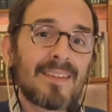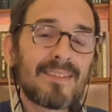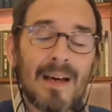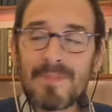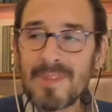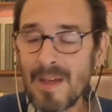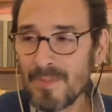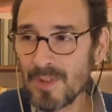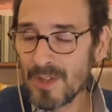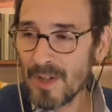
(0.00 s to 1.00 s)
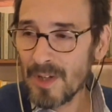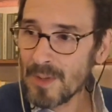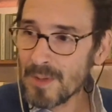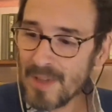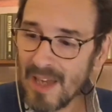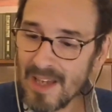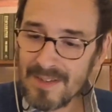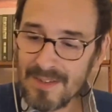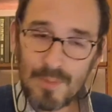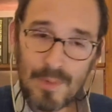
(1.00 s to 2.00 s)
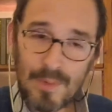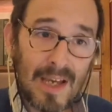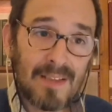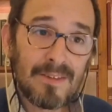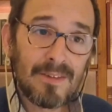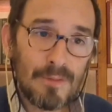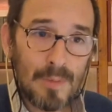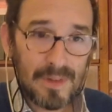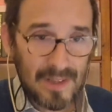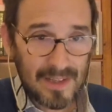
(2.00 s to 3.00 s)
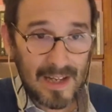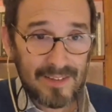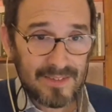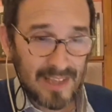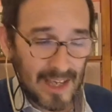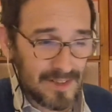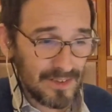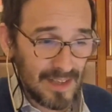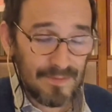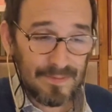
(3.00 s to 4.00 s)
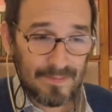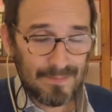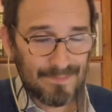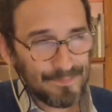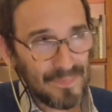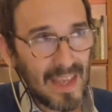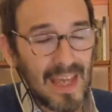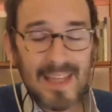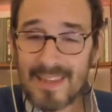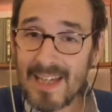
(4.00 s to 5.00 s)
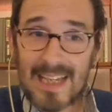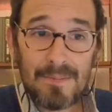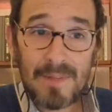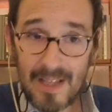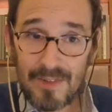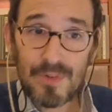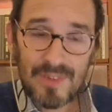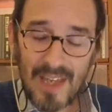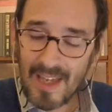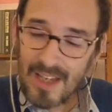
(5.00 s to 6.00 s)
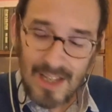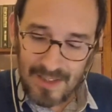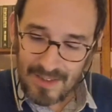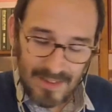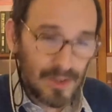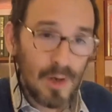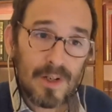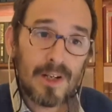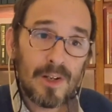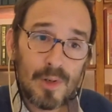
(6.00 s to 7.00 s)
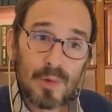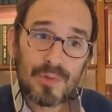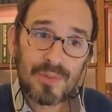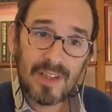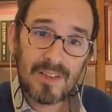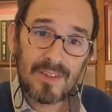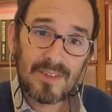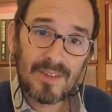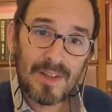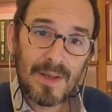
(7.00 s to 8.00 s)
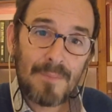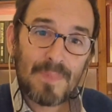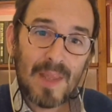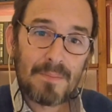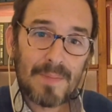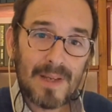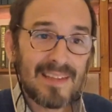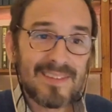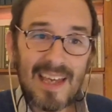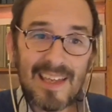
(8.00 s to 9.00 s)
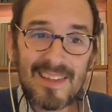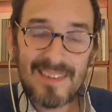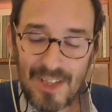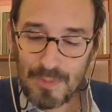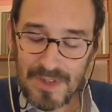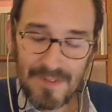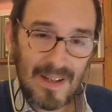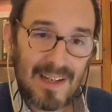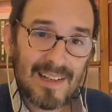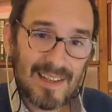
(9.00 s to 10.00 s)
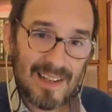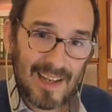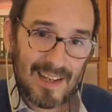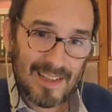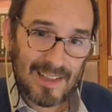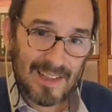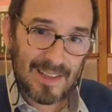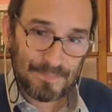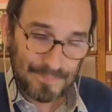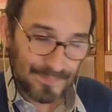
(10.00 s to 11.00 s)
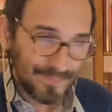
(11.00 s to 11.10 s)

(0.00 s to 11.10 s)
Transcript: And sometimes, when patients, when you enter the room in the last stages, they can, as you say, totally lucid, but they say things which are very unlikely.